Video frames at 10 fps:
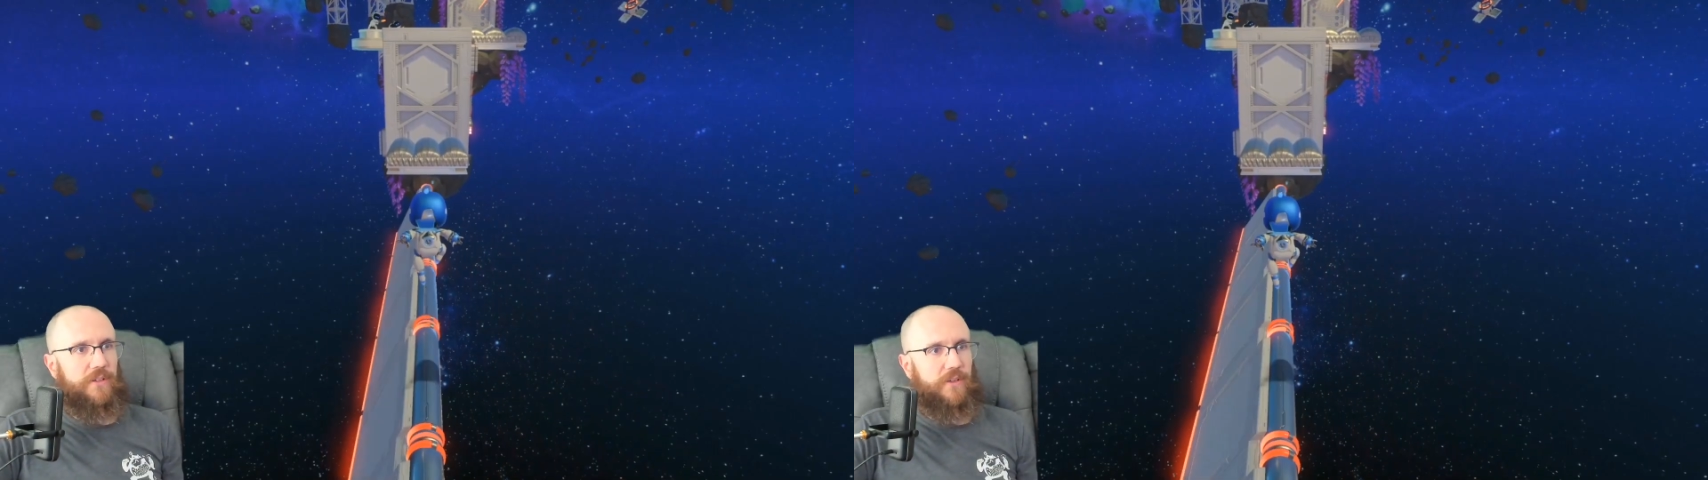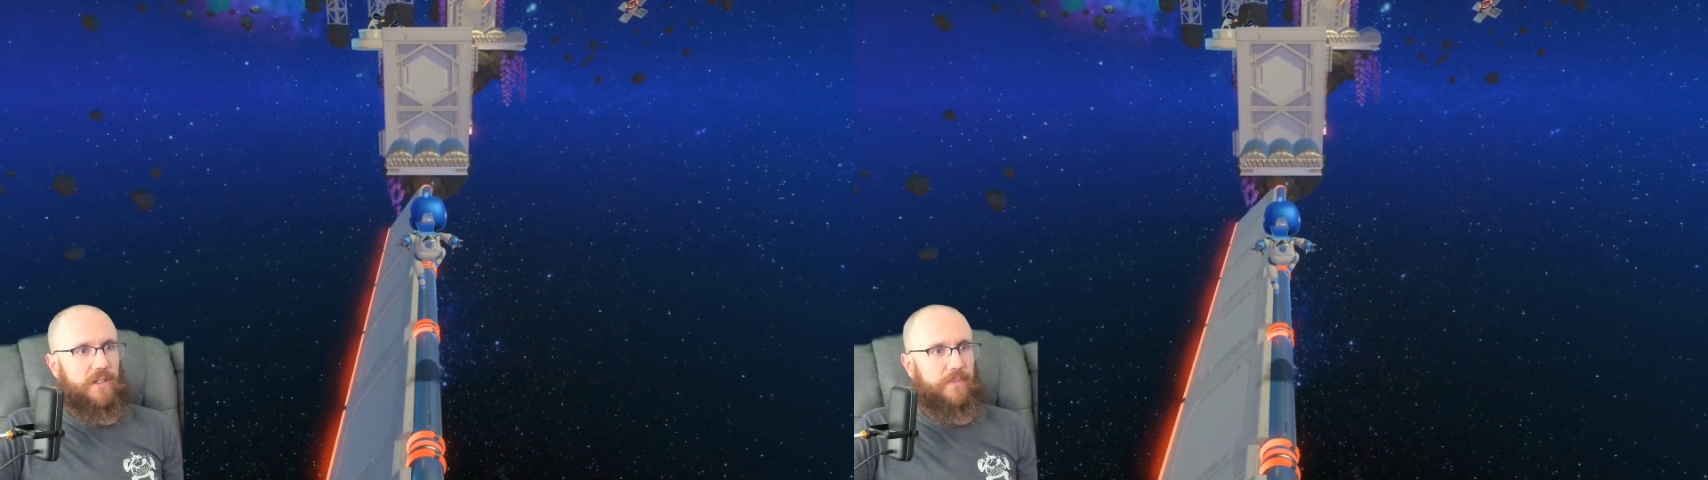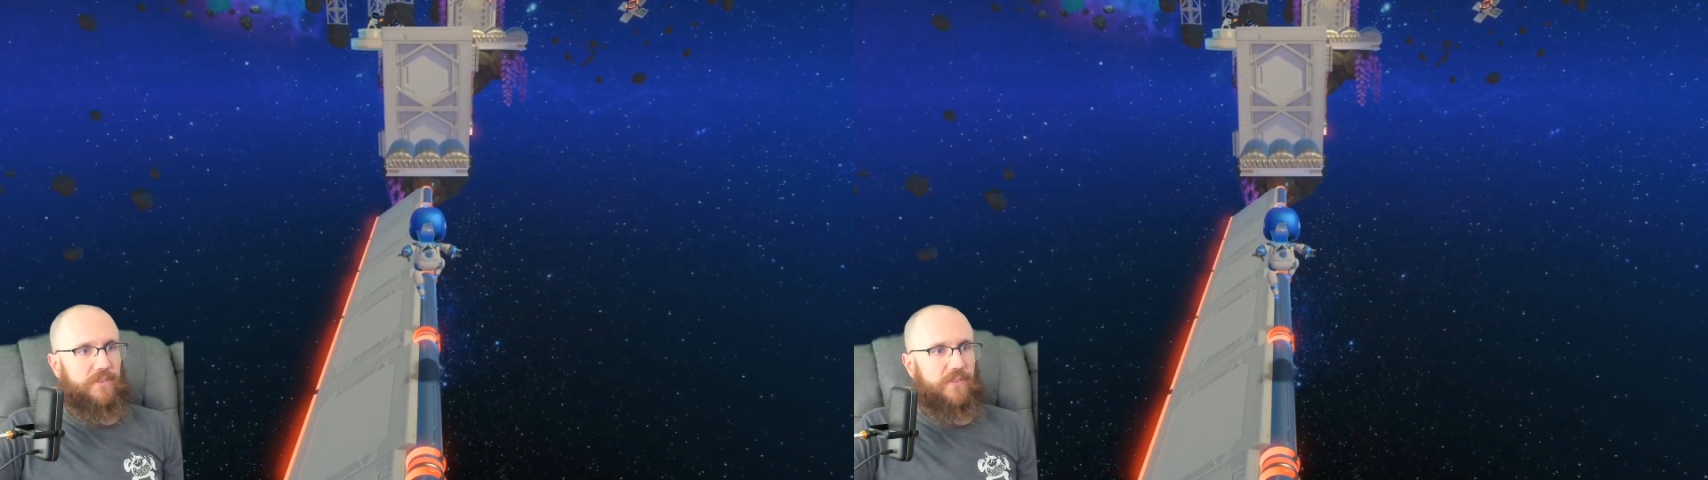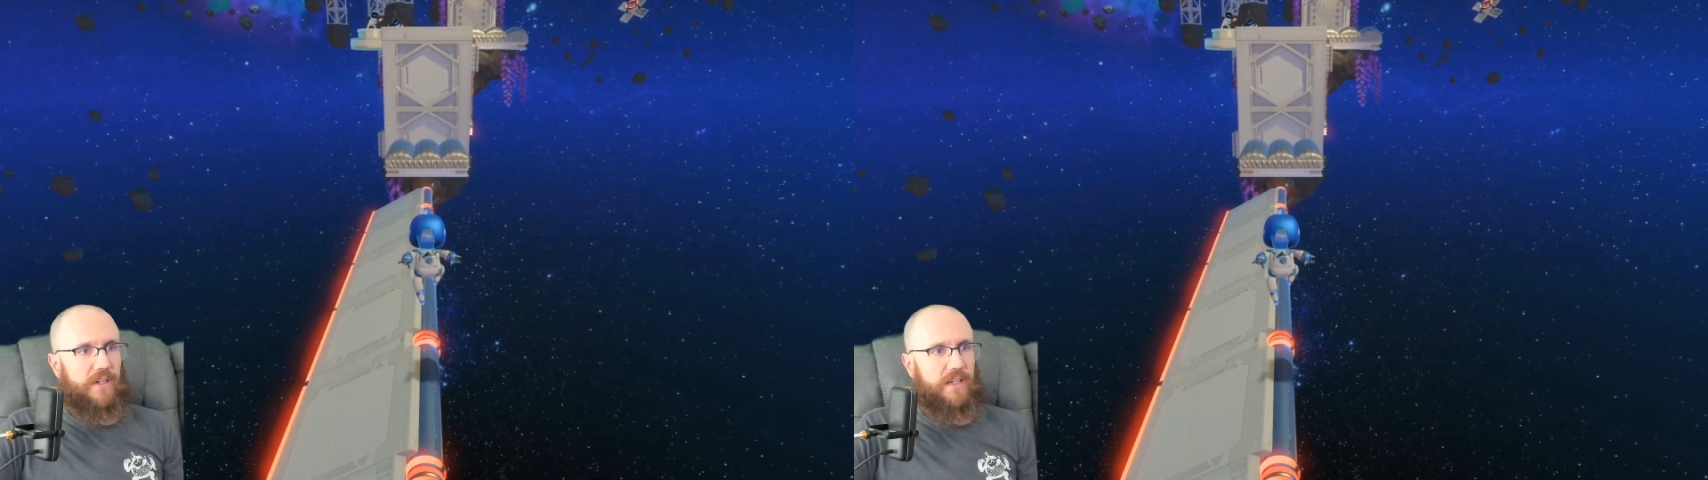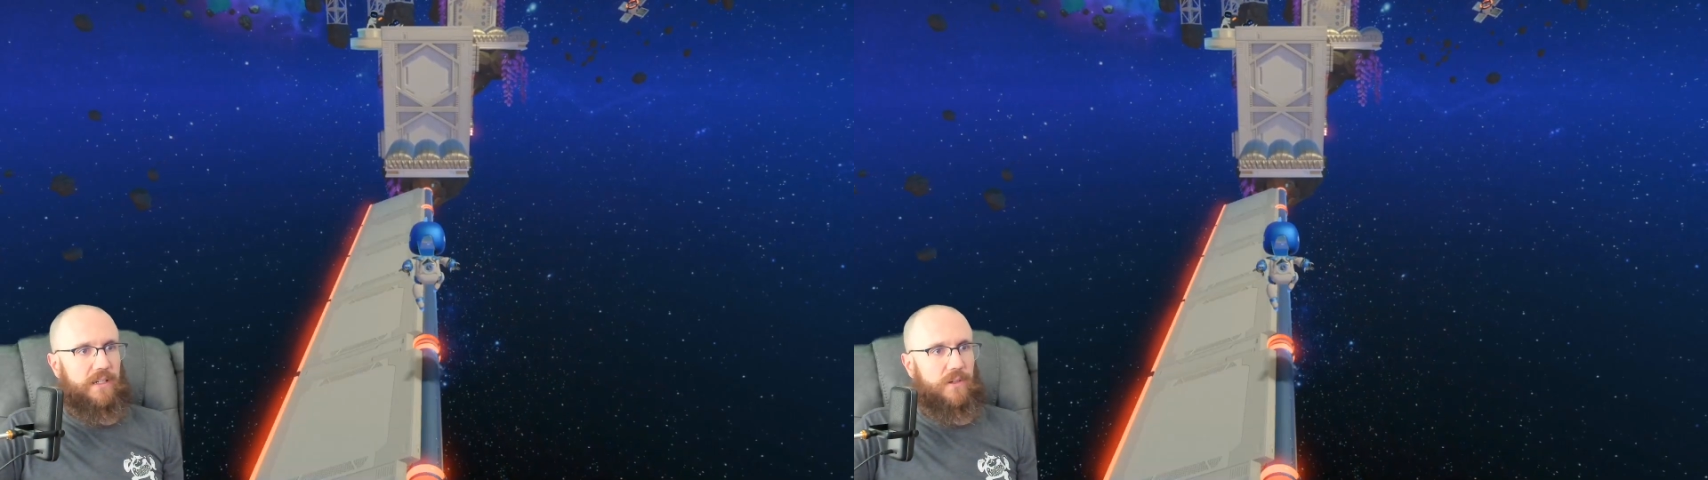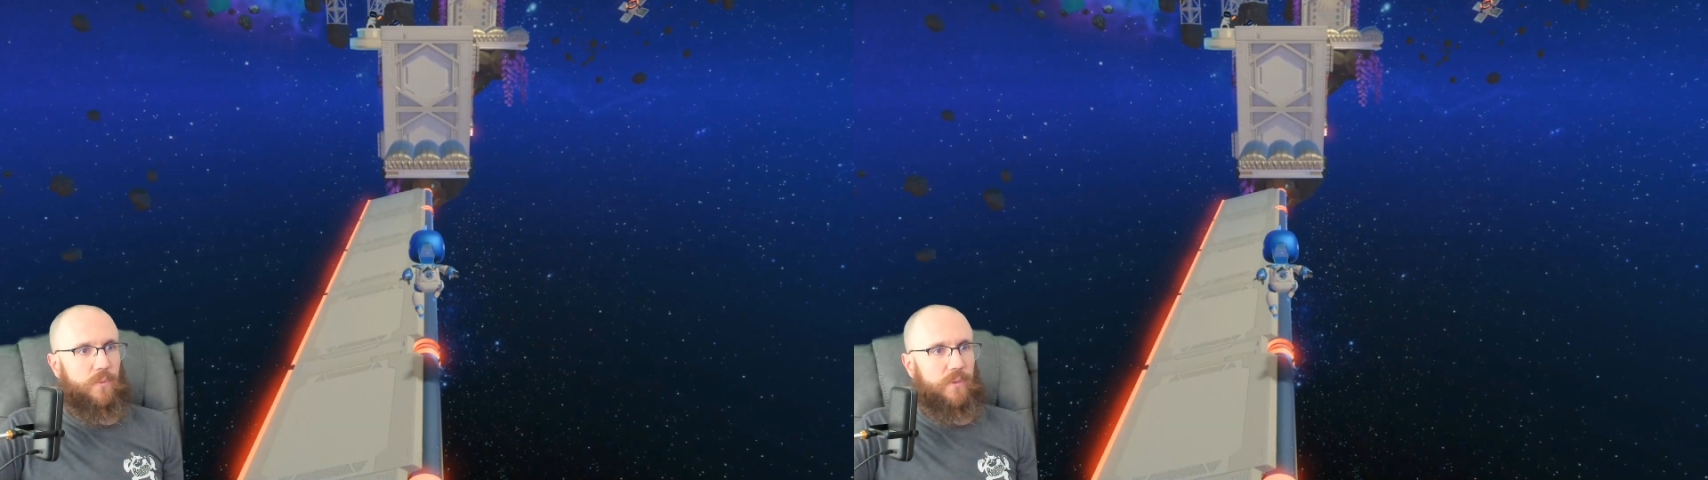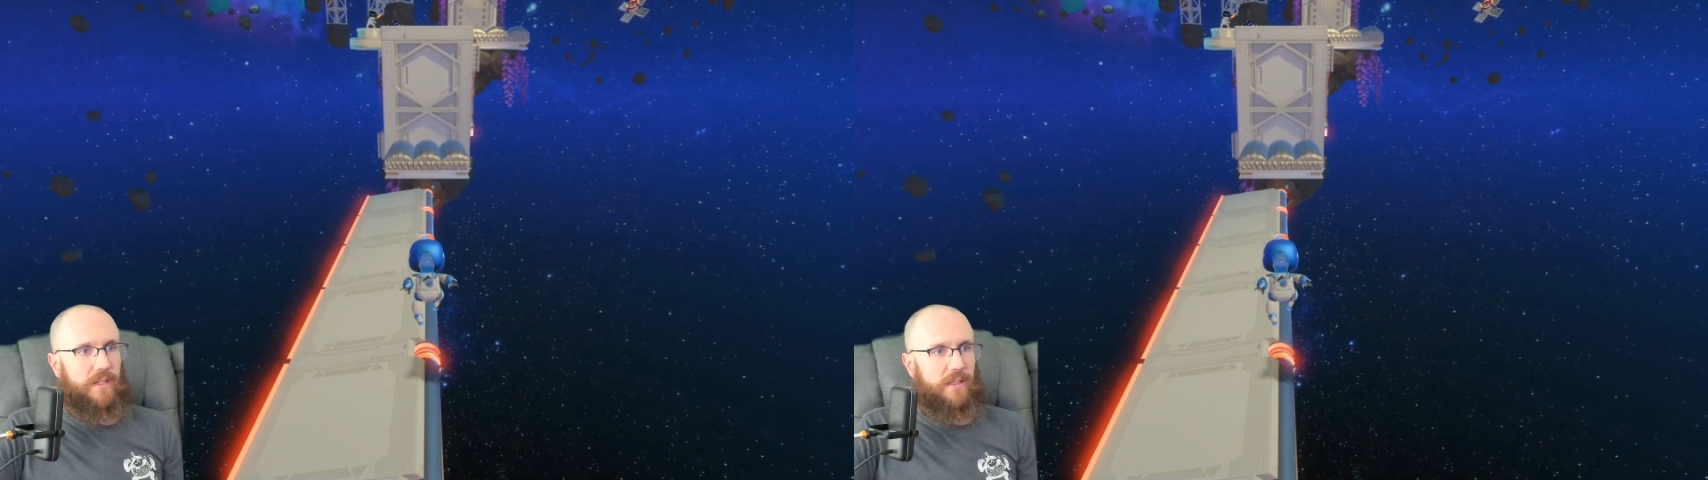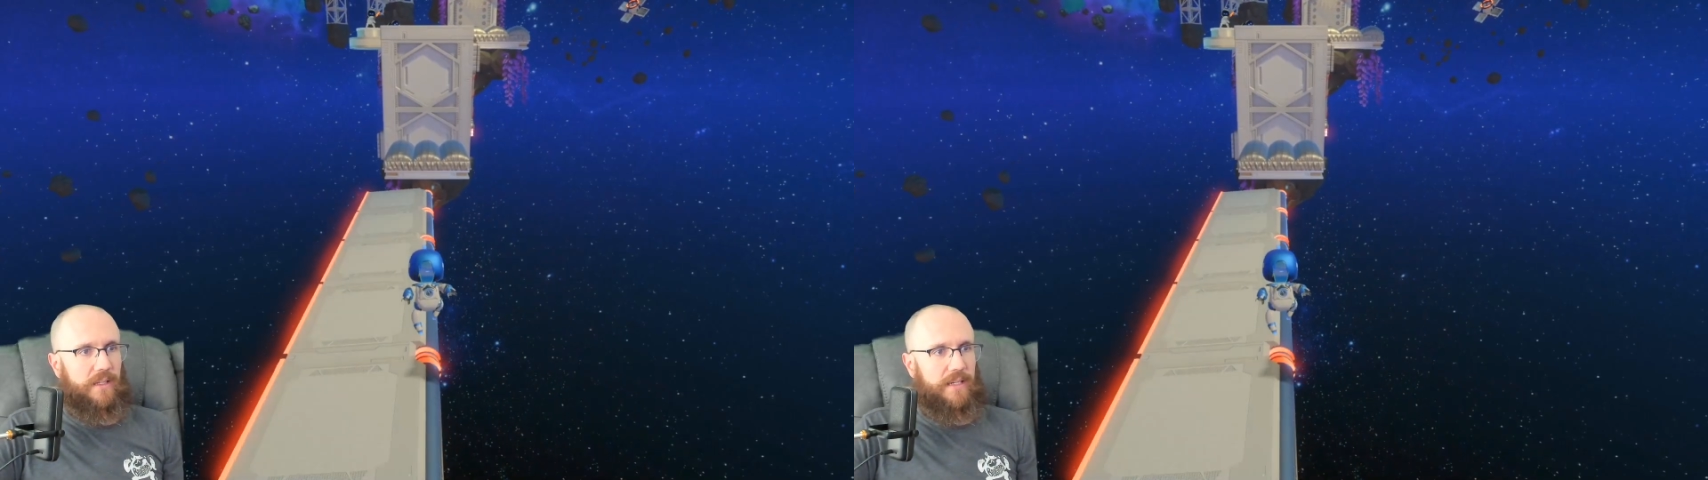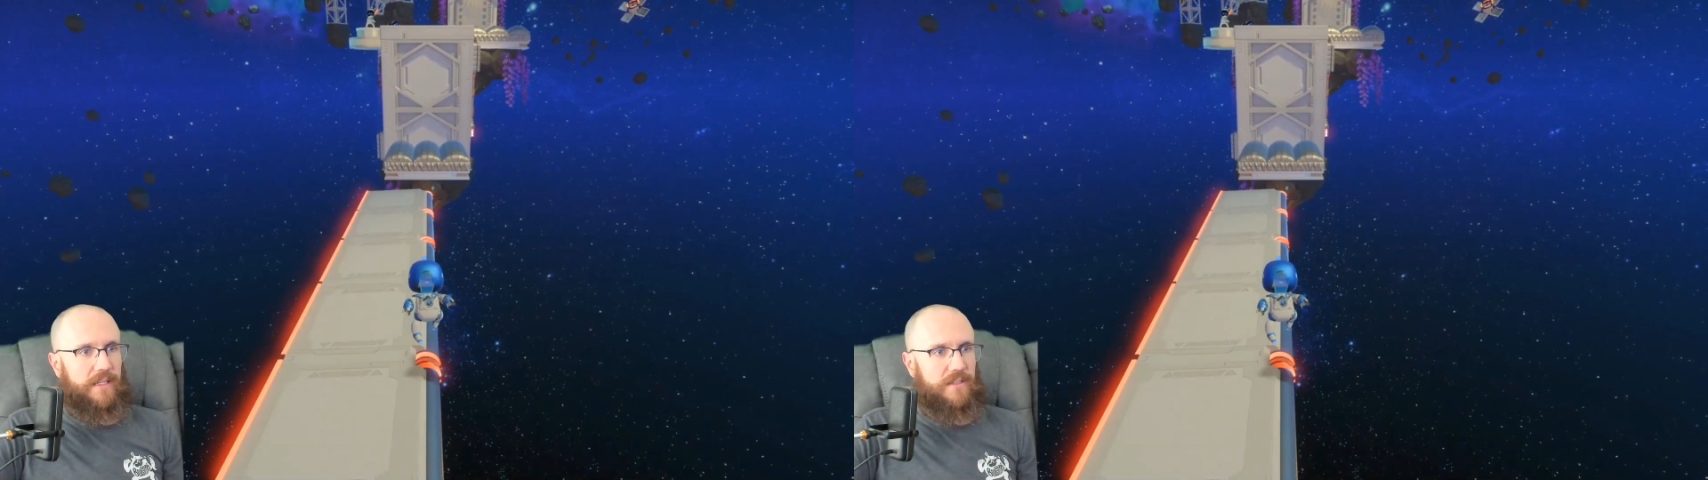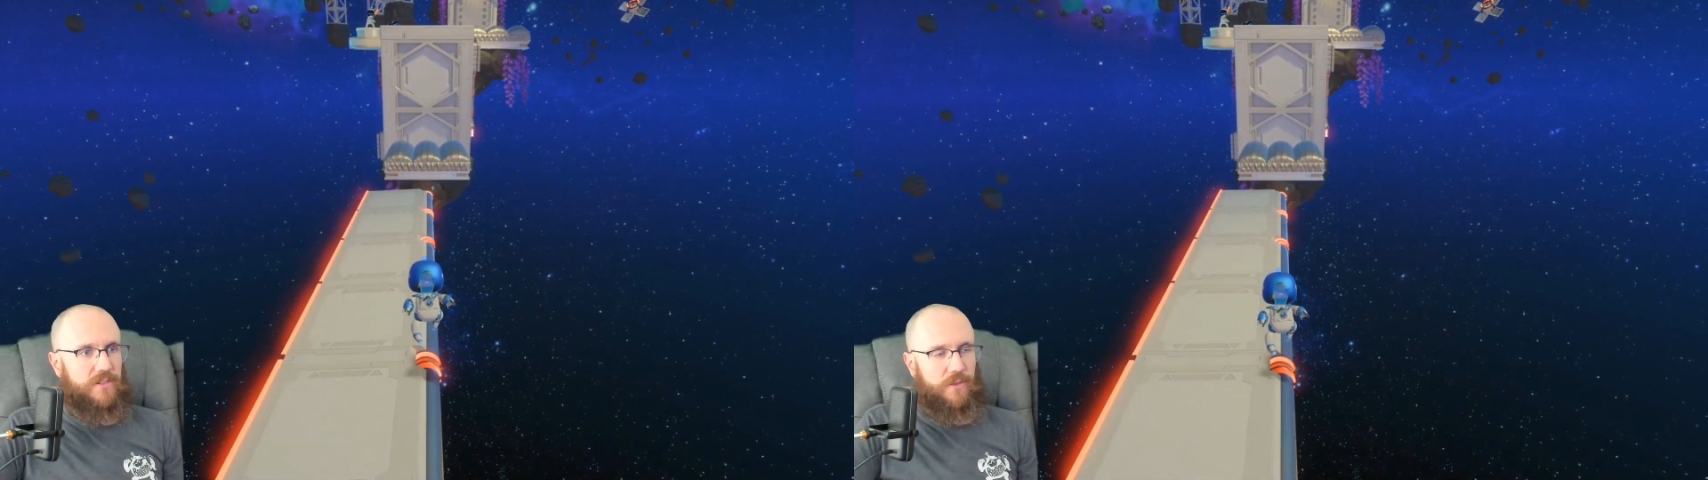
you're gonna be fine when it lands